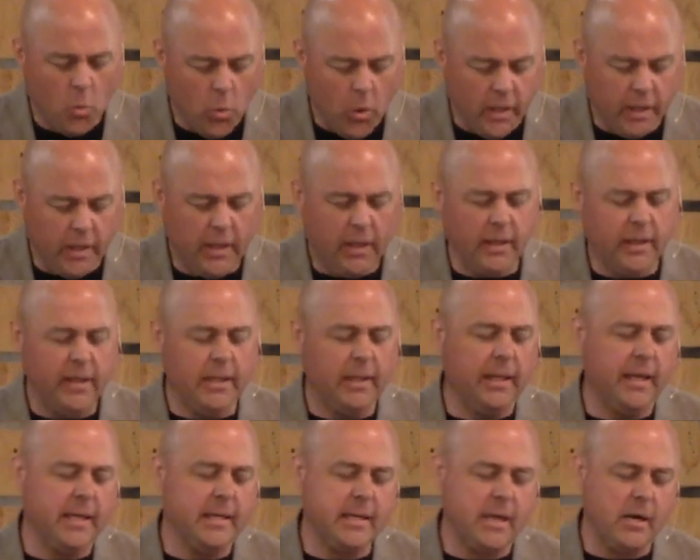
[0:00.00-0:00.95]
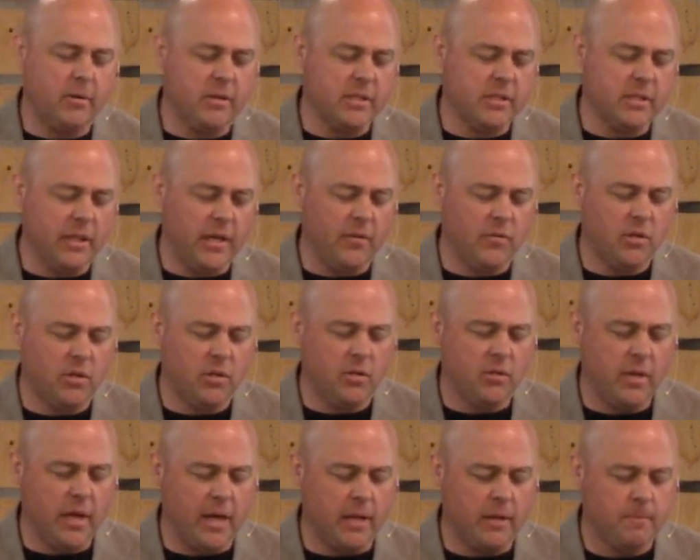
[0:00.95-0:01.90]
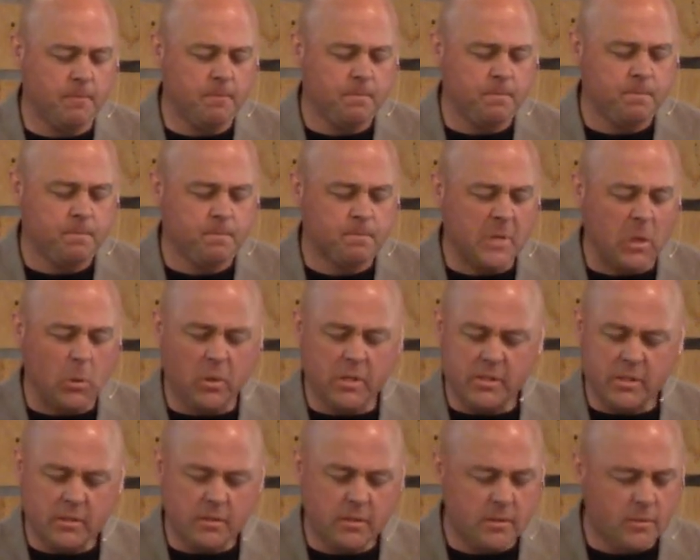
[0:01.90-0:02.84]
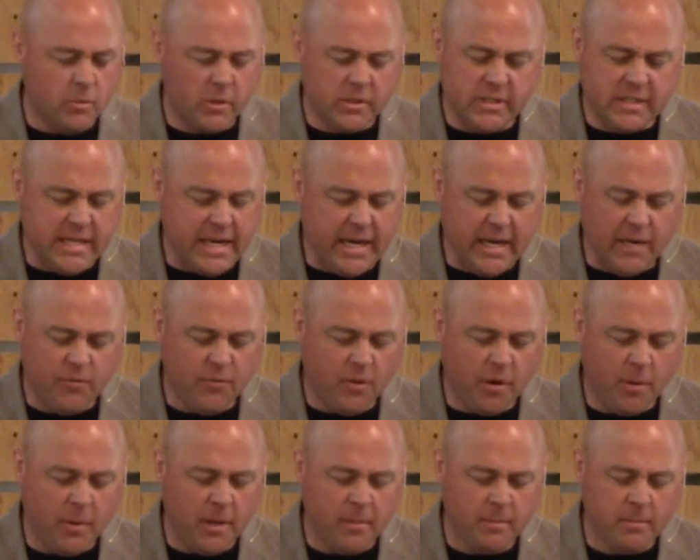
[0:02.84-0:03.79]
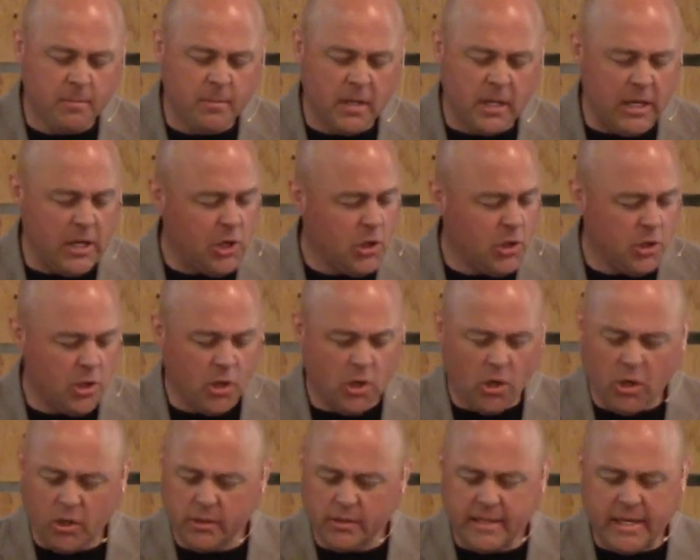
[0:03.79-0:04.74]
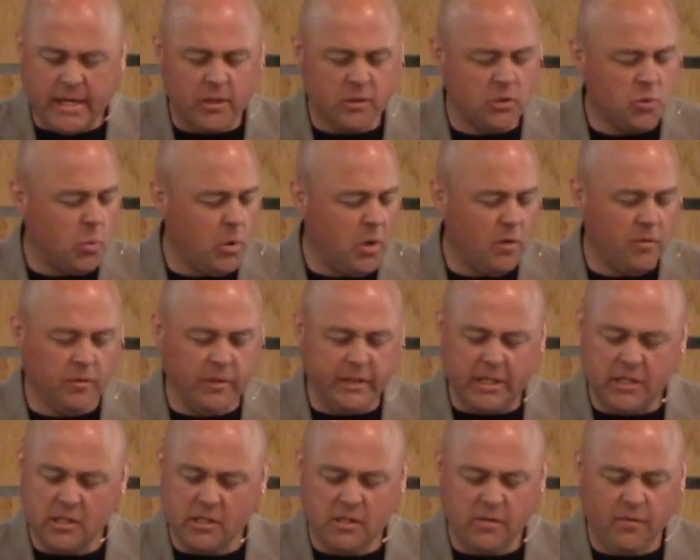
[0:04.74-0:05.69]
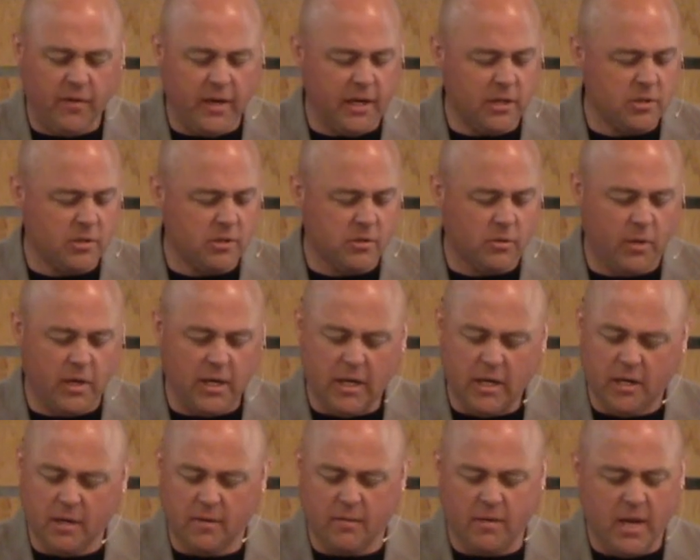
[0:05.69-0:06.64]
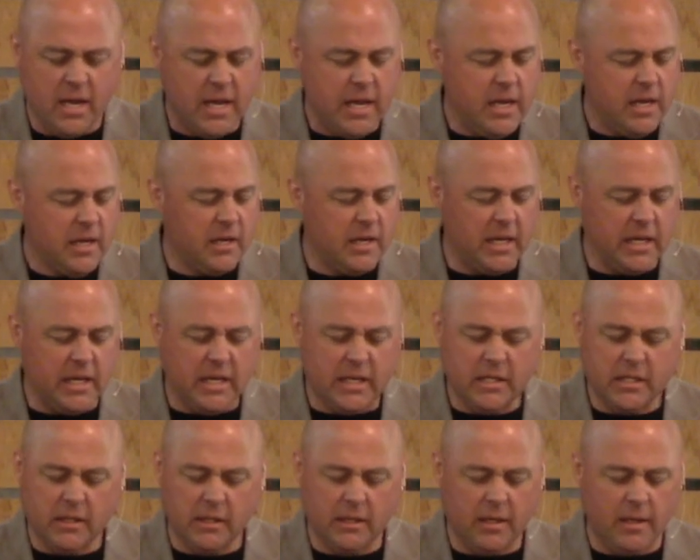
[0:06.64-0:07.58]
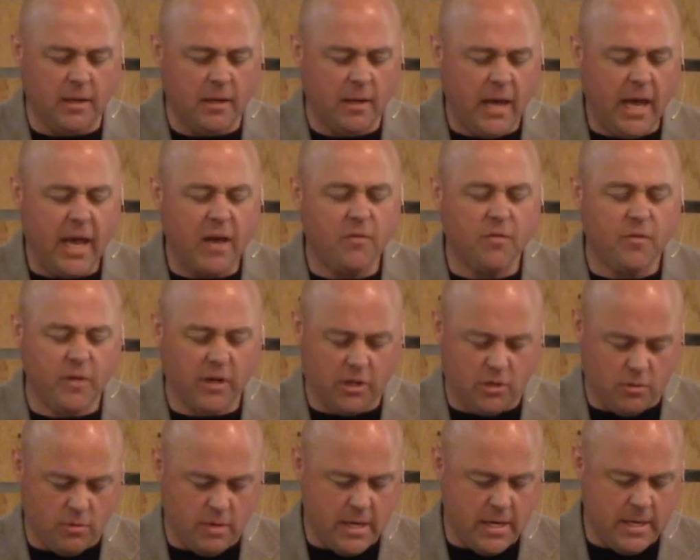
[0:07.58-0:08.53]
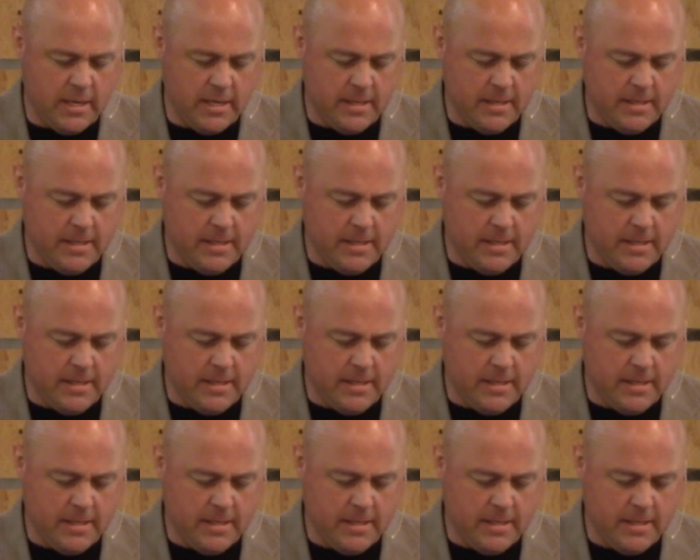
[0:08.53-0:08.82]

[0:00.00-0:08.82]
willingly laid down his life to do that. It wasn't, wasn't taken from him. He could have called down 12 legions of angels, or he could, have, he could have easily had victory.